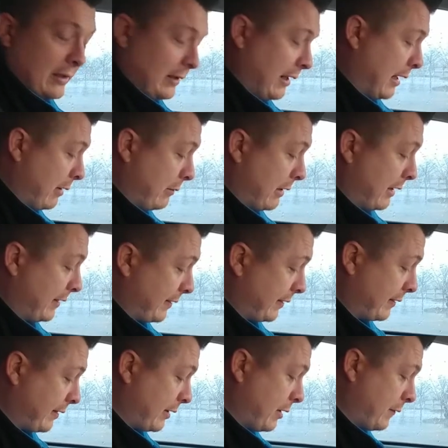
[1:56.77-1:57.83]
Anyways,
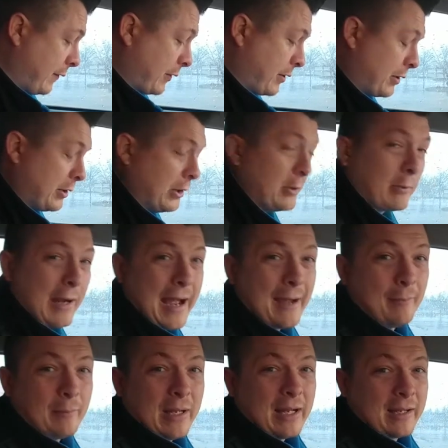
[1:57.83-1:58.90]
it's two for two,
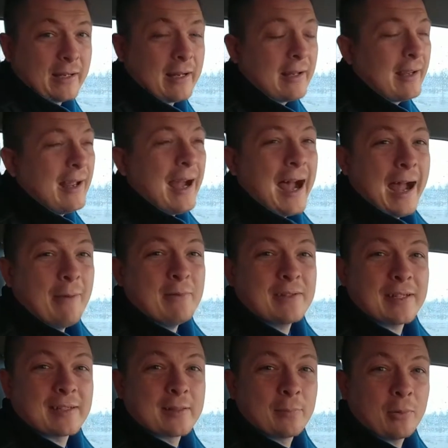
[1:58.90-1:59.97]
wrap, bacon, egg. I was
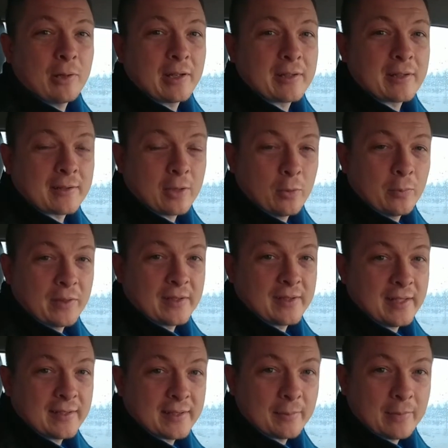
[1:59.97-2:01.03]
disappointed because I was hoping to
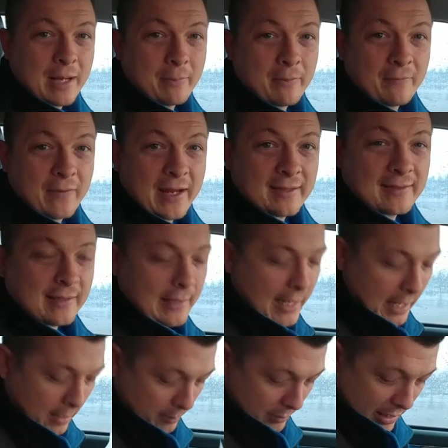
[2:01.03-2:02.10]
see some type of fancy
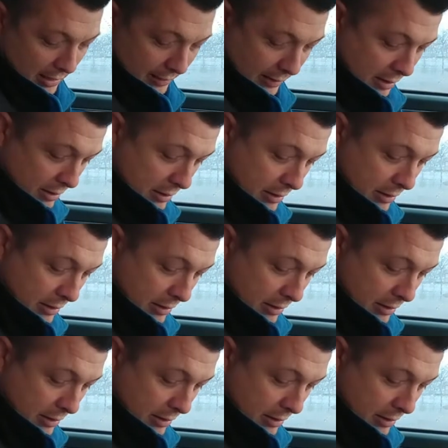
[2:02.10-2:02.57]
name, like the, you